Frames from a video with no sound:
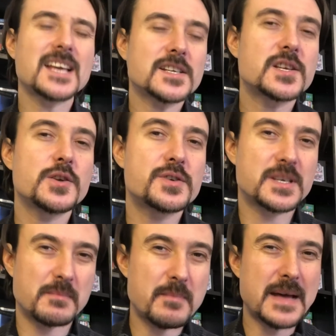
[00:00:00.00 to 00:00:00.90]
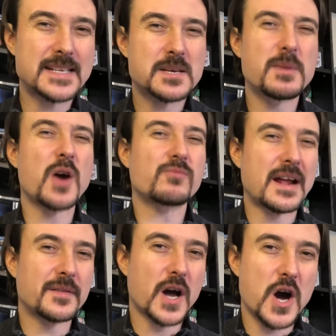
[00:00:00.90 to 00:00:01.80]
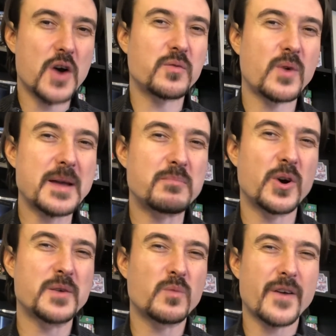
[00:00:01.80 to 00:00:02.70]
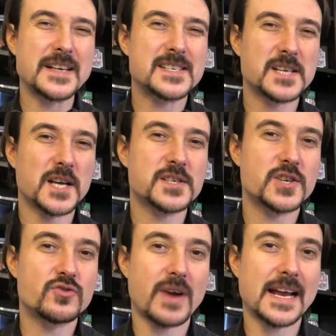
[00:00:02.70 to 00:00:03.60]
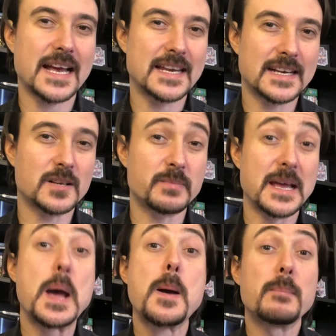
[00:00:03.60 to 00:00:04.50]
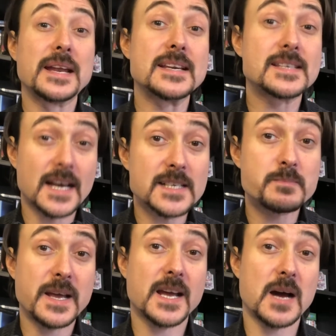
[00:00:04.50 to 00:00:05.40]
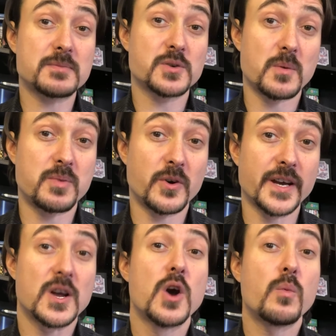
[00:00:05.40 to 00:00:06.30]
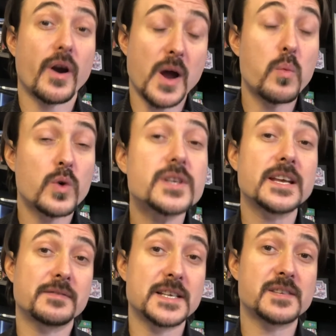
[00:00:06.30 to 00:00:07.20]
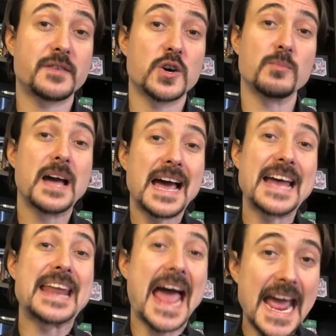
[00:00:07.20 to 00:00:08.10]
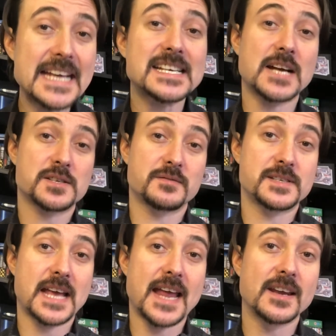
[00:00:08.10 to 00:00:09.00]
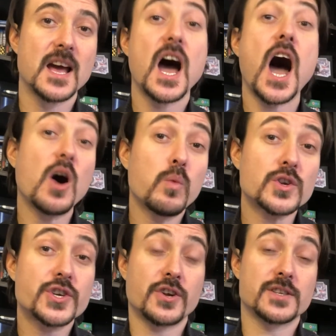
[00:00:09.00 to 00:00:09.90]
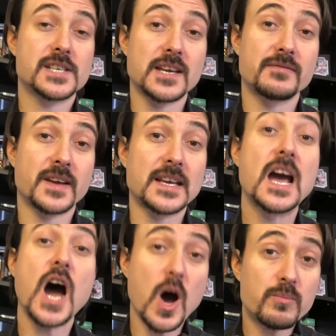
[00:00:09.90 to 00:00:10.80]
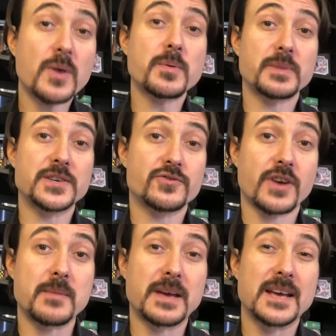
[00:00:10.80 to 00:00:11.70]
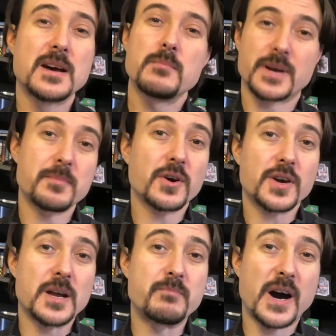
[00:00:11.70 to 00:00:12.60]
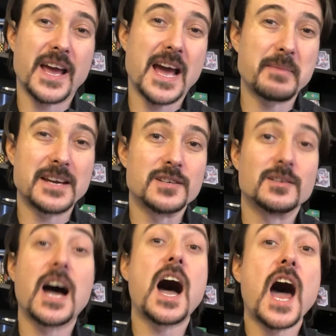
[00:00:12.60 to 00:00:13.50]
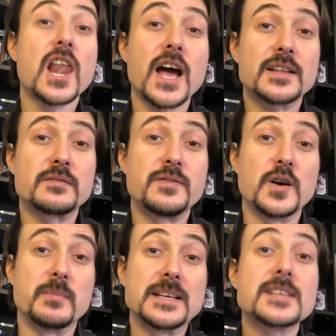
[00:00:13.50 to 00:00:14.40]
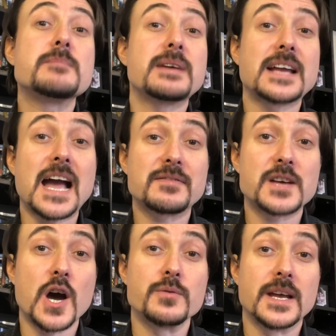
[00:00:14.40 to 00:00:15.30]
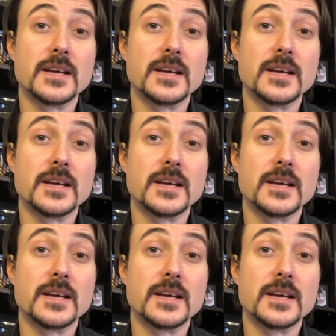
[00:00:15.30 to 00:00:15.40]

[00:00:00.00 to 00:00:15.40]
does lose some momentum around the halfway point where it starts to drag a little bit, but it does pick up to a point where I would give this film an 8 out of 10. I'll watch it on TV, I'll probably stream it, but I'm not going to buy it. I mean, look, I like the film, it doesn't mean I have to own it.